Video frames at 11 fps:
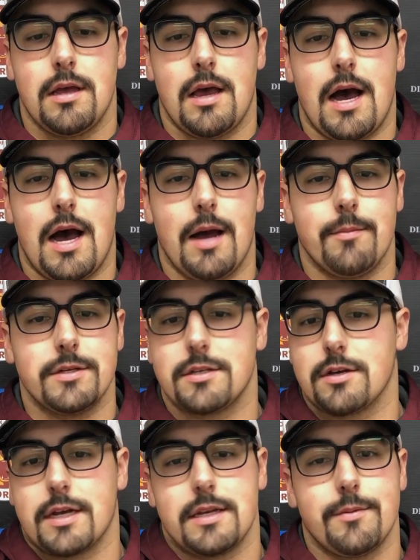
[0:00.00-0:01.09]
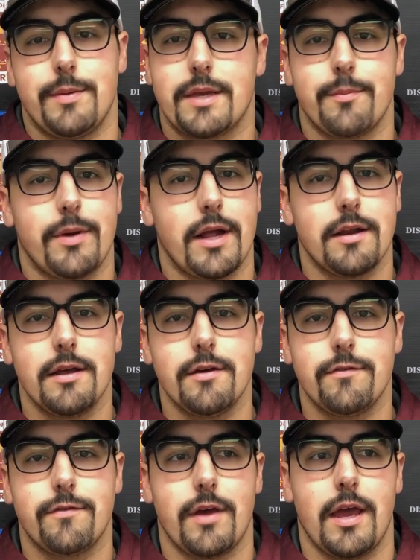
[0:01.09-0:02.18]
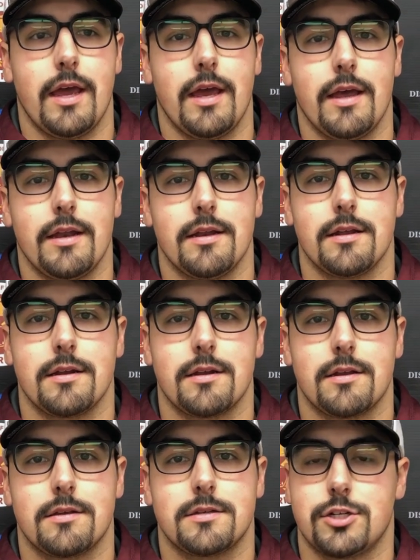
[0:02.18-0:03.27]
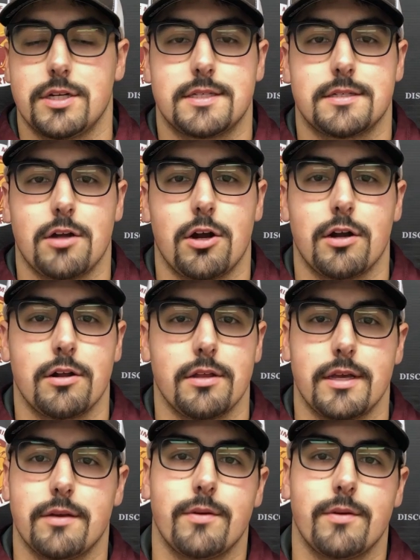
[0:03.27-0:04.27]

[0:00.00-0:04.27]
I'm just looking to be competitive and just start early.